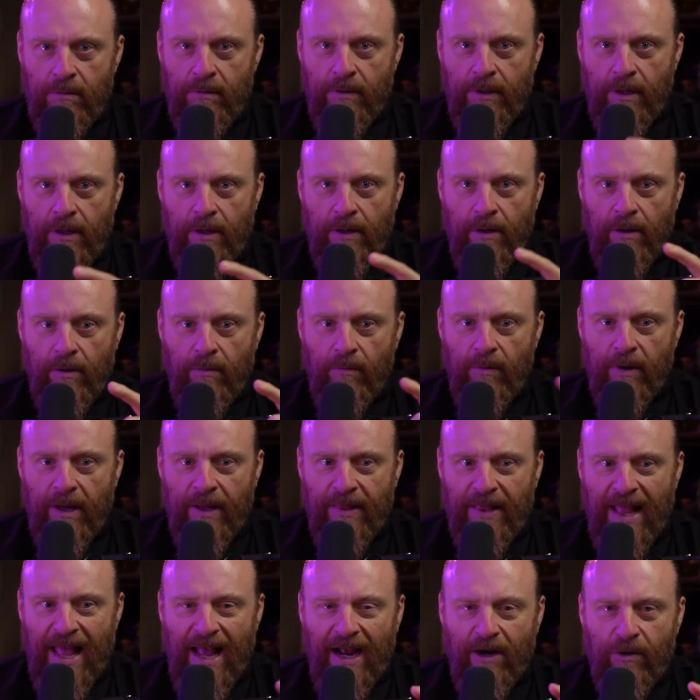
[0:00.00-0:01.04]
You know,
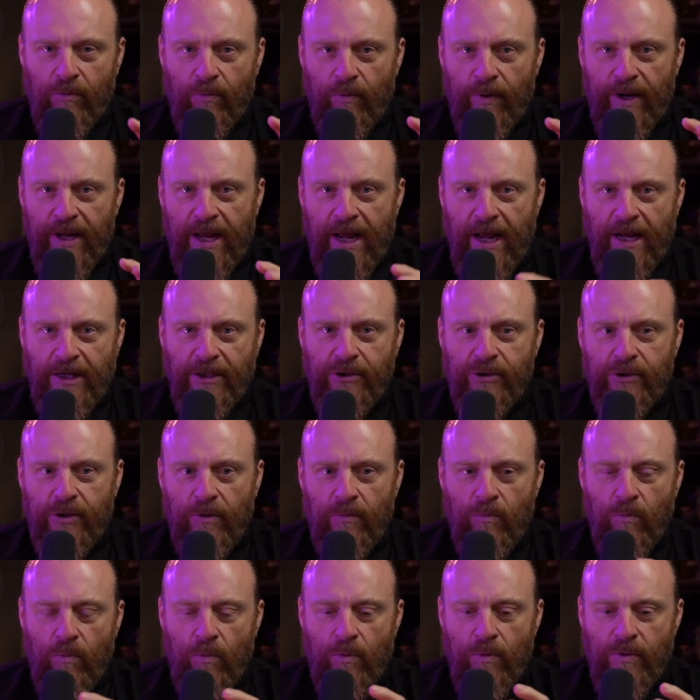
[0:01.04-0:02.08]
and that
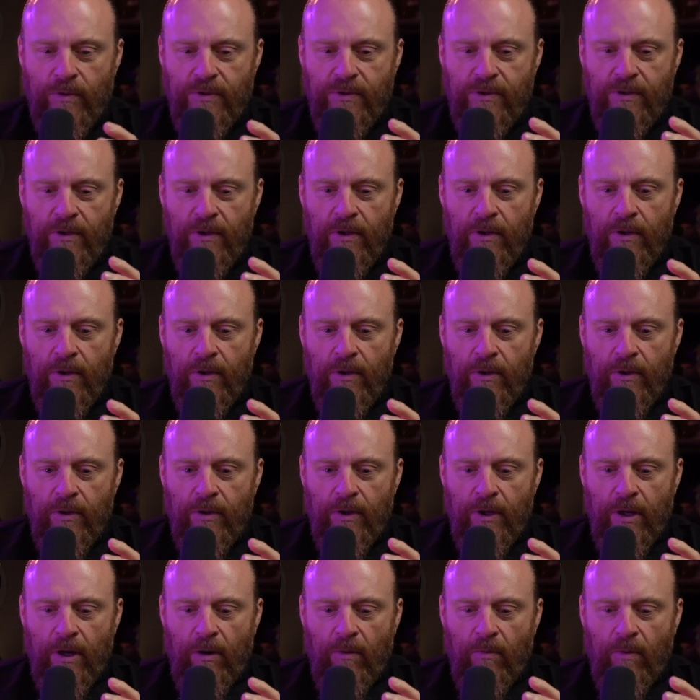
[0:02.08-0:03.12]
creation was,
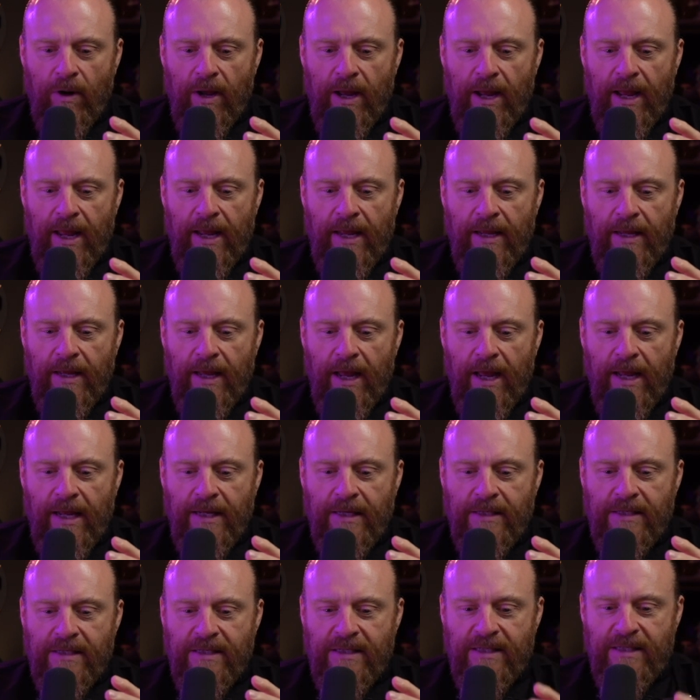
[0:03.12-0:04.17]
you know, a a
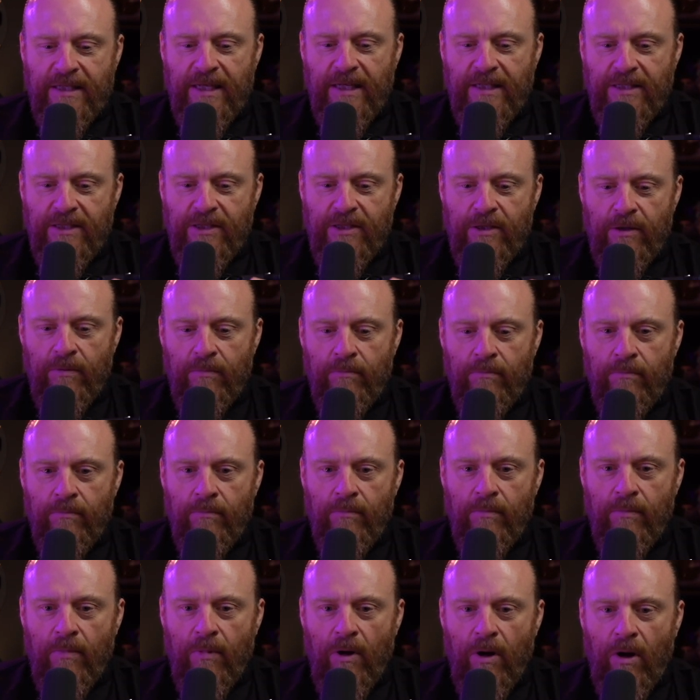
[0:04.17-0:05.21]
system
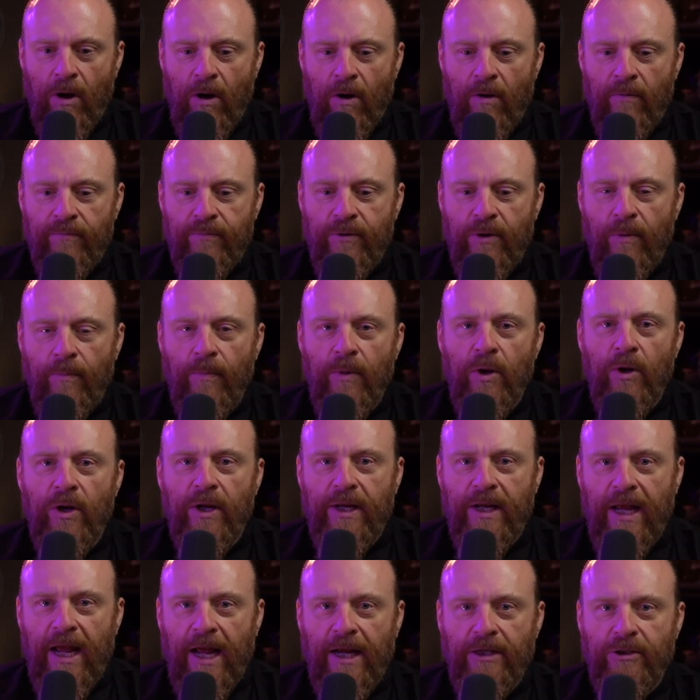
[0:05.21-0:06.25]
of
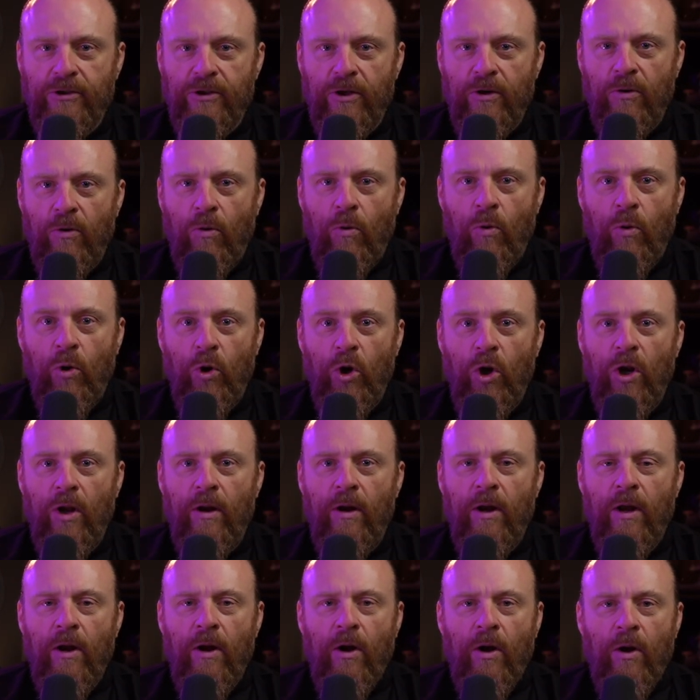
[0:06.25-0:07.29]
communication or
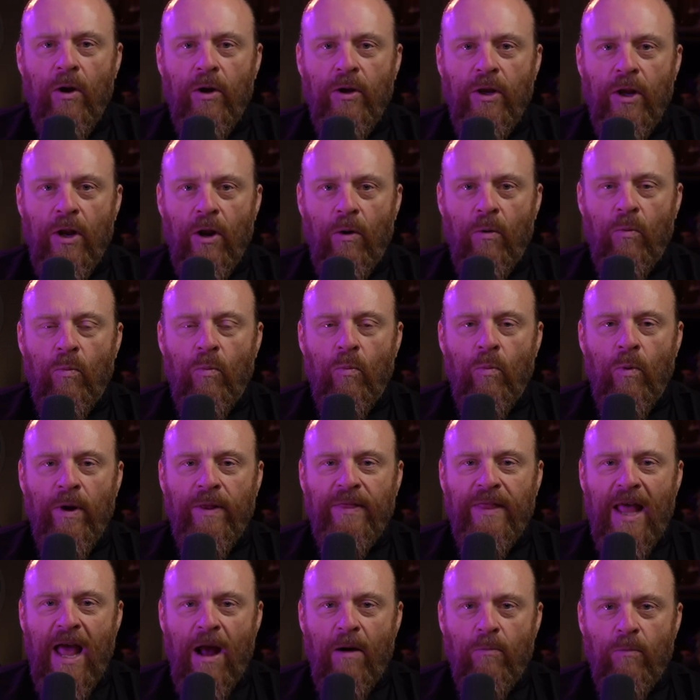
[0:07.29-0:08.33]
you know,
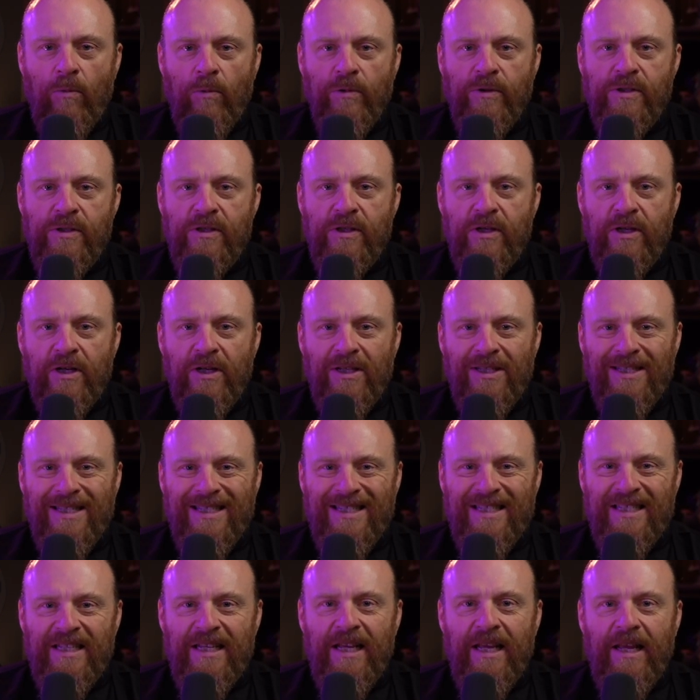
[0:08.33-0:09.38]
when that was
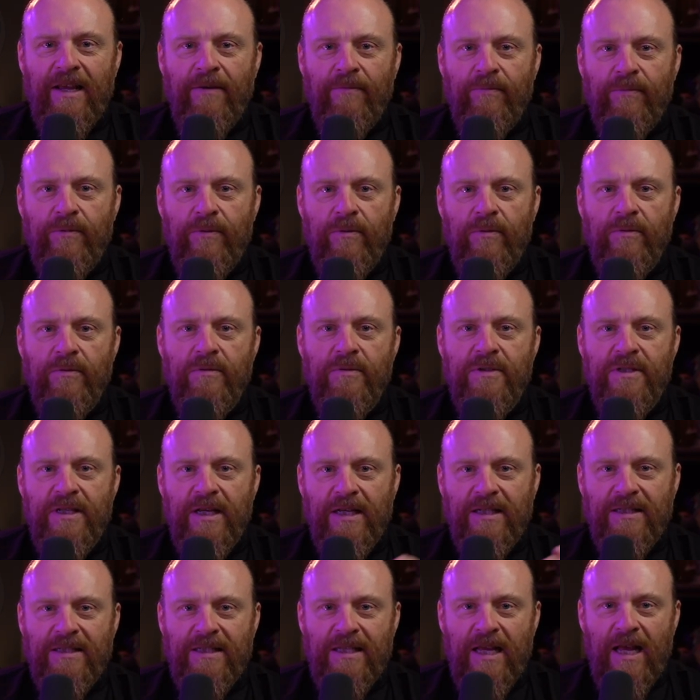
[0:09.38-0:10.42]
conceived
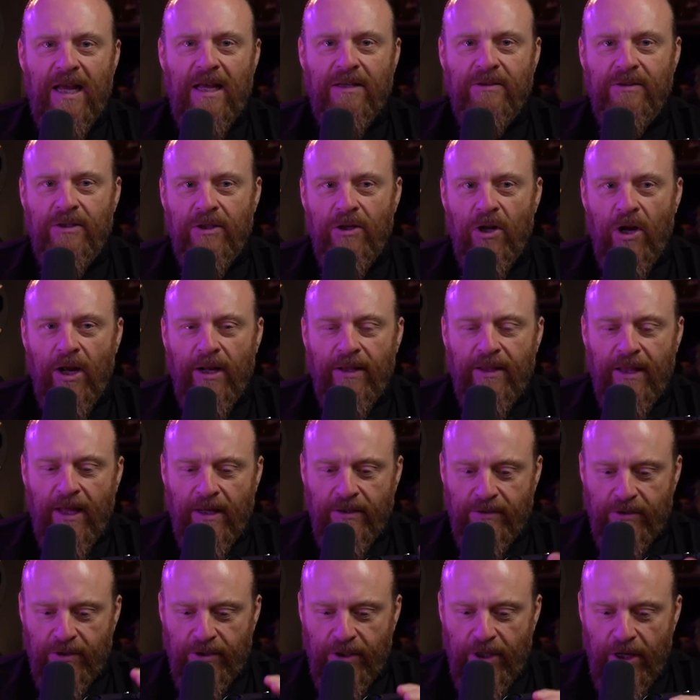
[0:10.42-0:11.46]
6,000,
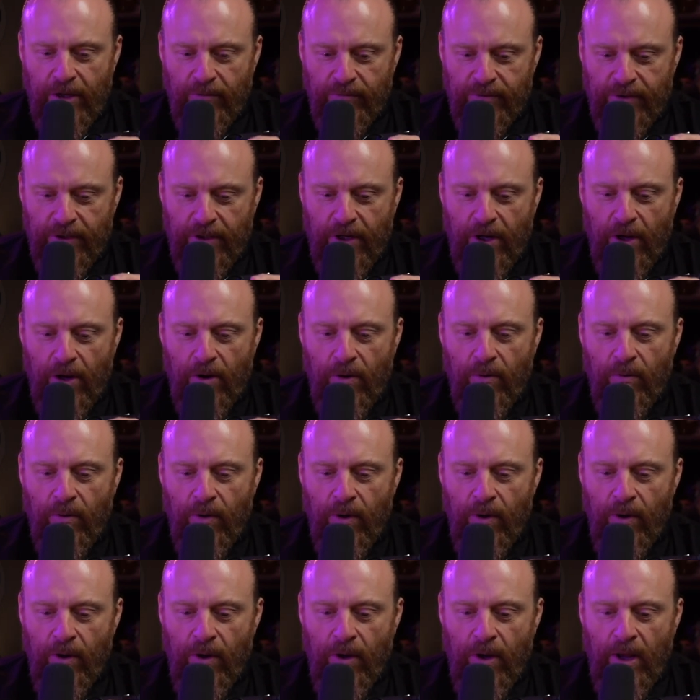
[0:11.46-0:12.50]
9,000 years ago
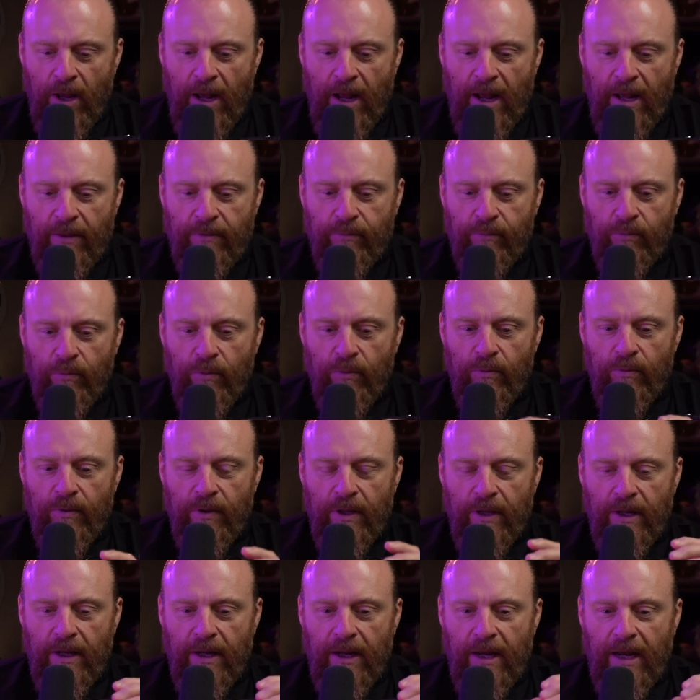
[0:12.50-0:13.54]
uh, through
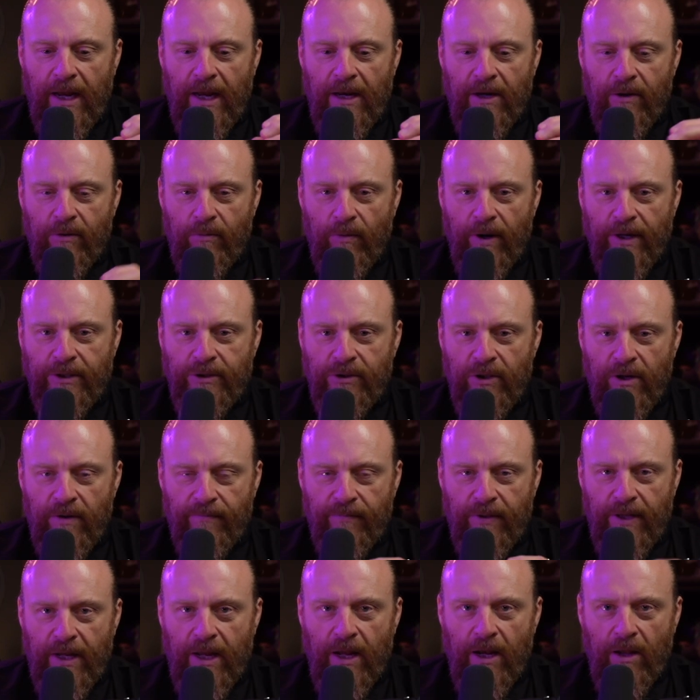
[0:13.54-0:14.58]
the integration of
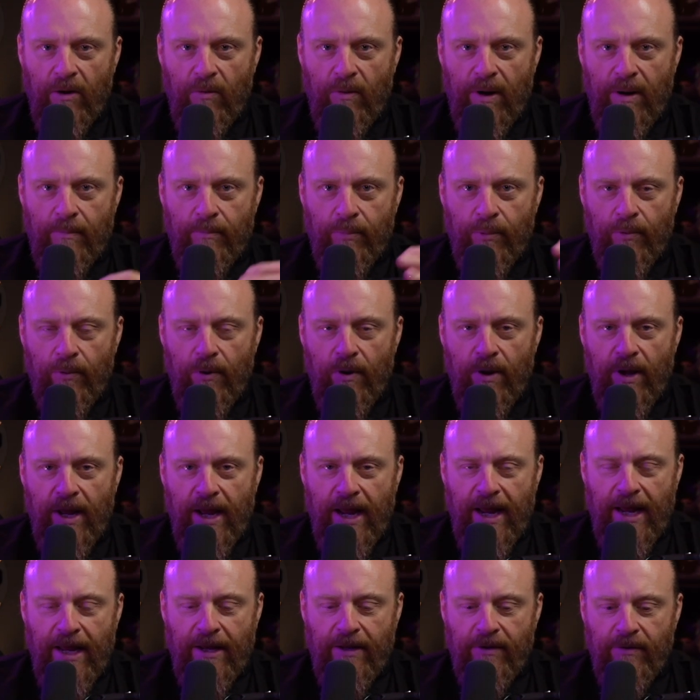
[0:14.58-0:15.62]
the Yellow Emperor
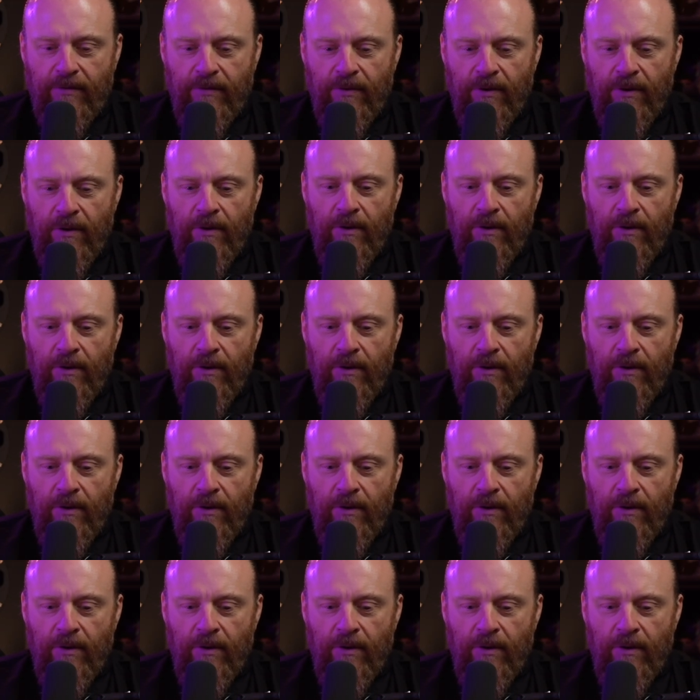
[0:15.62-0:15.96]
and